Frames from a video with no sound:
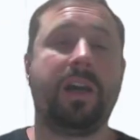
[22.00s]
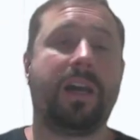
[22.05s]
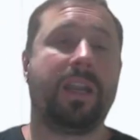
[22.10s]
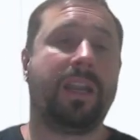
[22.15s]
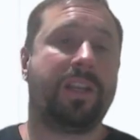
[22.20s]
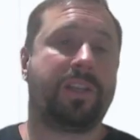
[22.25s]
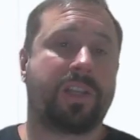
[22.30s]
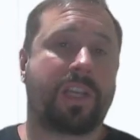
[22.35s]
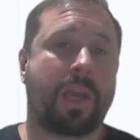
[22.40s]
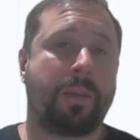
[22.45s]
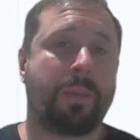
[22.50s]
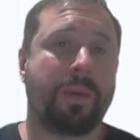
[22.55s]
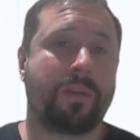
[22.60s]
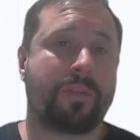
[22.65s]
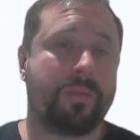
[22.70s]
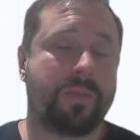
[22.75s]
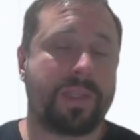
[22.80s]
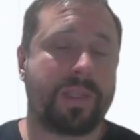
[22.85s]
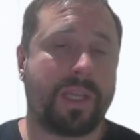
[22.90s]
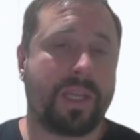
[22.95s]
unless you're coming
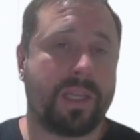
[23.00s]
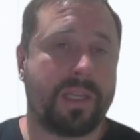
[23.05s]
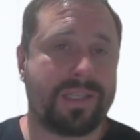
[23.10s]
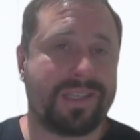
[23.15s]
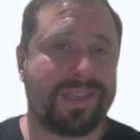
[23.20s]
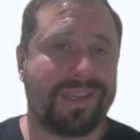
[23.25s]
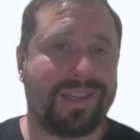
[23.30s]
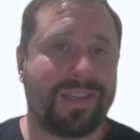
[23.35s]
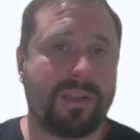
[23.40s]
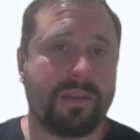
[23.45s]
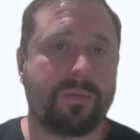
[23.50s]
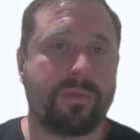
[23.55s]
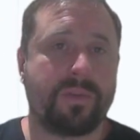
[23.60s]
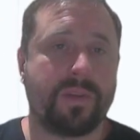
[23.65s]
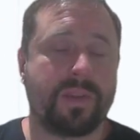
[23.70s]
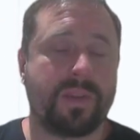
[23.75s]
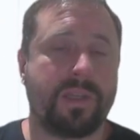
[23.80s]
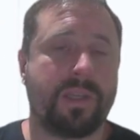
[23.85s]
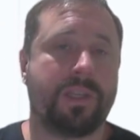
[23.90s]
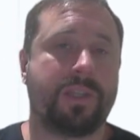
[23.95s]
from D&D
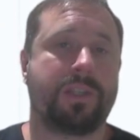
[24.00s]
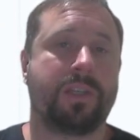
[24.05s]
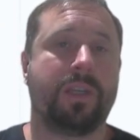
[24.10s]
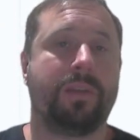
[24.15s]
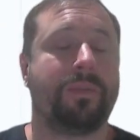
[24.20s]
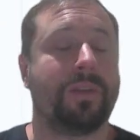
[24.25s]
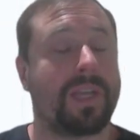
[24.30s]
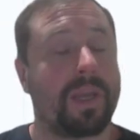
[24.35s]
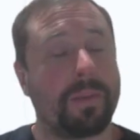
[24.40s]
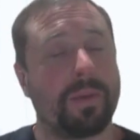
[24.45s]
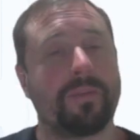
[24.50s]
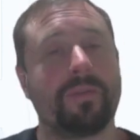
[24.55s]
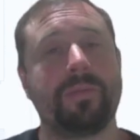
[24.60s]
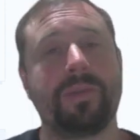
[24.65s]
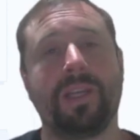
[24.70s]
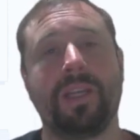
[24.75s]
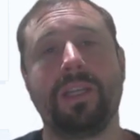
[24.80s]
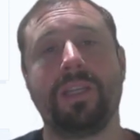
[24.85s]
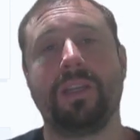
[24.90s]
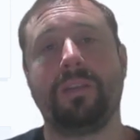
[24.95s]
5th edition. If you're coming from
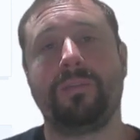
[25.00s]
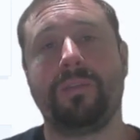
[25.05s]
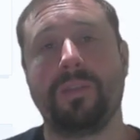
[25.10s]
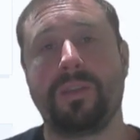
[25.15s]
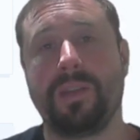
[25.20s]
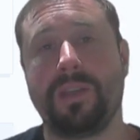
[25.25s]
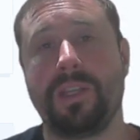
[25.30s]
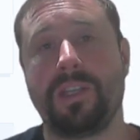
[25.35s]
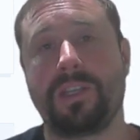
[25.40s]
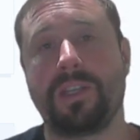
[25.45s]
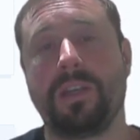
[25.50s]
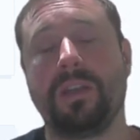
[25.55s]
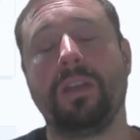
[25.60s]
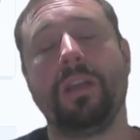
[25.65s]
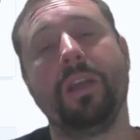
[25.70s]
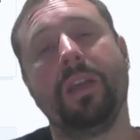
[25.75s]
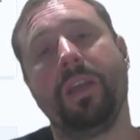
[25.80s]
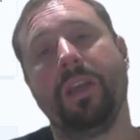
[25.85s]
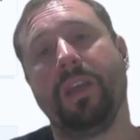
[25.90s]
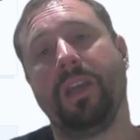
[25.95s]
D&D 5th edition,
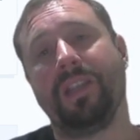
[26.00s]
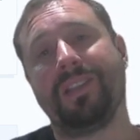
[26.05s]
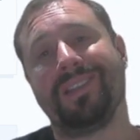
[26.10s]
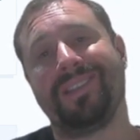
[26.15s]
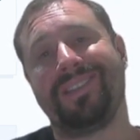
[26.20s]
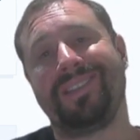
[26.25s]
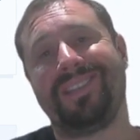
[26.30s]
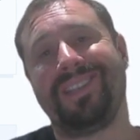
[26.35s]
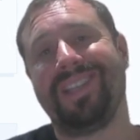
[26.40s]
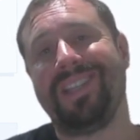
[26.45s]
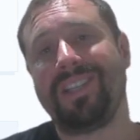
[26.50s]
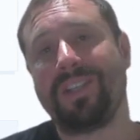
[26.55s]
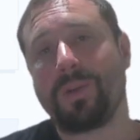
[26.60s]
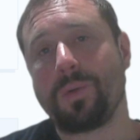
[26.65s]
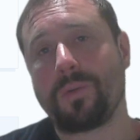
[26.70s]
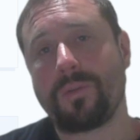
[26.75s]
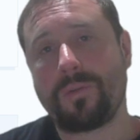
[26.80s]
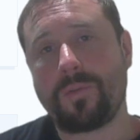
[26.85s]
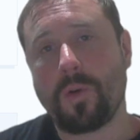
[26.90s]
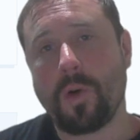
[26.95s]
it's a
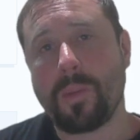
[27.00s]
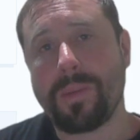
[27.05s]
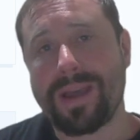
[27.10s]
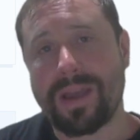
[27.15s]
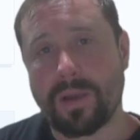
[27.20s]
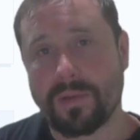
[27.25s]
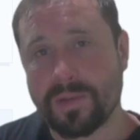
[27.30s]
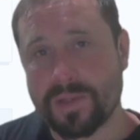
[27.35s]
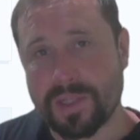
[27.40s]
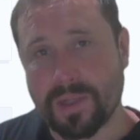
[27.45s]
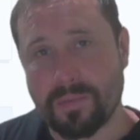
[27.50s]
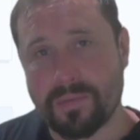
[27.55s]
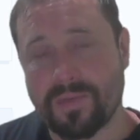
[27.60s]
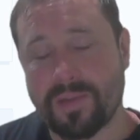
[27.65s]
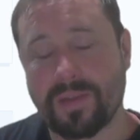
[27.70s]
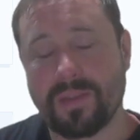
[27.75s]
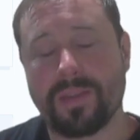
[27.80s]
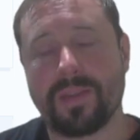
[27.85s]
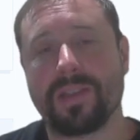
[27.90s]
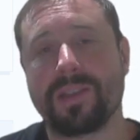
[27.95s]
digital format of
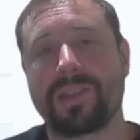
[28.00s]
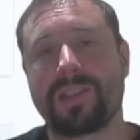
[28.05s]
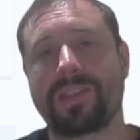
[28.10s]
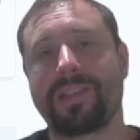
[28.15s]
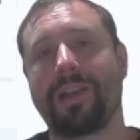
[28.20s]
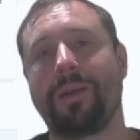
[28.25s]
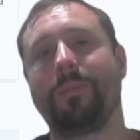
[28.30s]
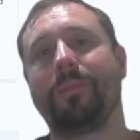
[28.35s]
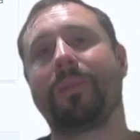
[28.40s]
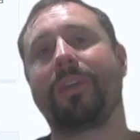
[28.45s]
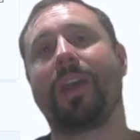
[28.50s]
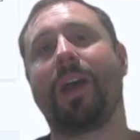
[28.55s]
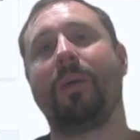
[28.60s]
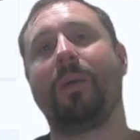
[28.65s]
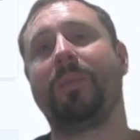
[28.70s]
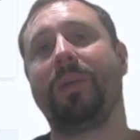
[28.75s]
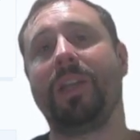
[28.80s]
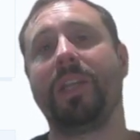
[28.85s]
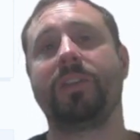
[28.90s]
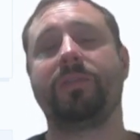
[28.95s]
something that some
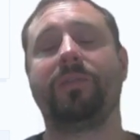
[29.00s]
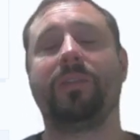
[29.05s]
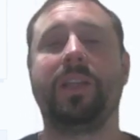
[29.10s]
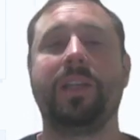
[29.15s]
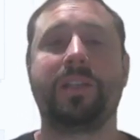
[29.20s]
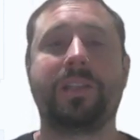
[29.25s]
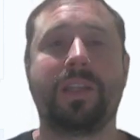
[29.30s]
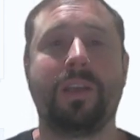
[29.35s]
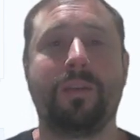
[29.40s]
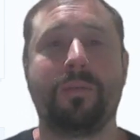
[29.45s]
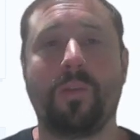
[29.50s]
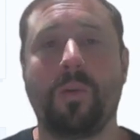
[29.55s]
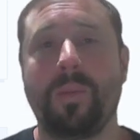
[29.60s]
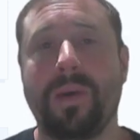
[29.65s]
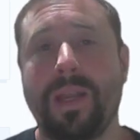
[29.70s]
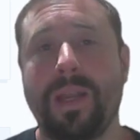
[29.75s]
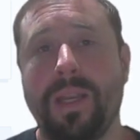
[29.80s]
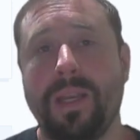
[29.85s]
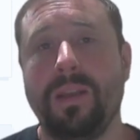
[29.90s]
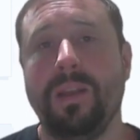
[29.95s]
companies release their
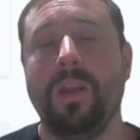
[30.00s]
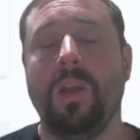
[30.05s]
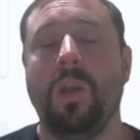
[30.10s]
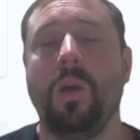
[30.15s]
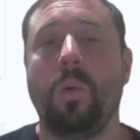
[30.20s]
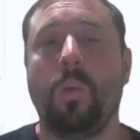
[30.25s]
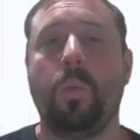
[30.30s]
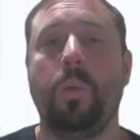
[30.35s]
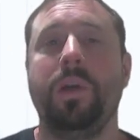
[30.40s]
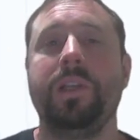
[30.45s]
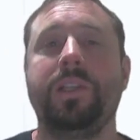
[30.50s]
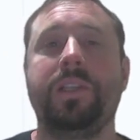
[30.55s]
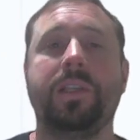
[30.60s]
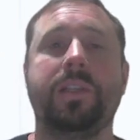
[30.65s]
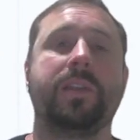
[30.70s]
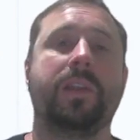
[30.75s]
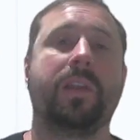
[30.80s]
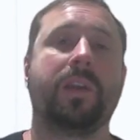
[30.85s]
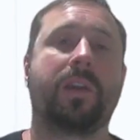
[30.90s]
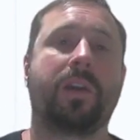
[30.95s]
format in.
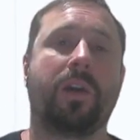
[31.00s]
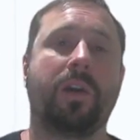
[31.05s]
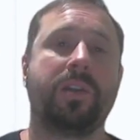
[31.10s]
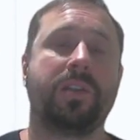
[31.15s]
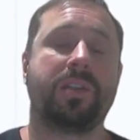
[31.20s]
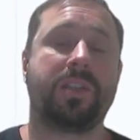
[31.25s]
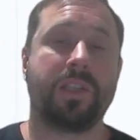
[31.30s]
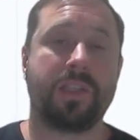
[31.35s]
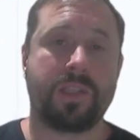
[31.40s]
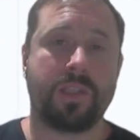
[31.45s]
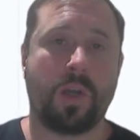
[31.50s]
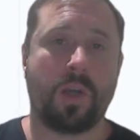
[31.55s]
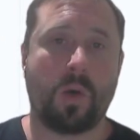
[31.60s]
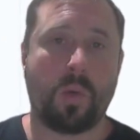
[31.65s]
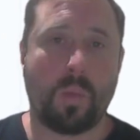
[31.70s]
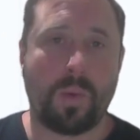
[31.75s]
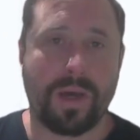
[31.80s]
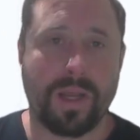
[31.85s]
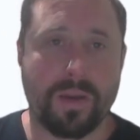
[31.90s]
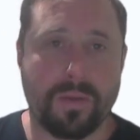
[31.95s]
Wizards of the Coast is not
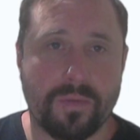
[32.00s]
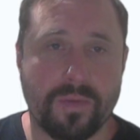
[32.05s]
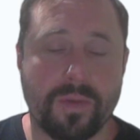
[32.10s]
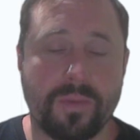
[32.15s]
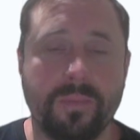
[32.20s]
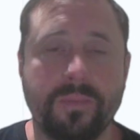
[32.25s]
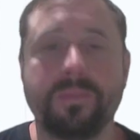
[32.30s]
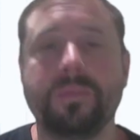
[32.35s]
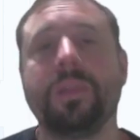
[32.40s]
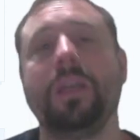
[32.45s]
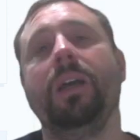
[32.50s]
one of them.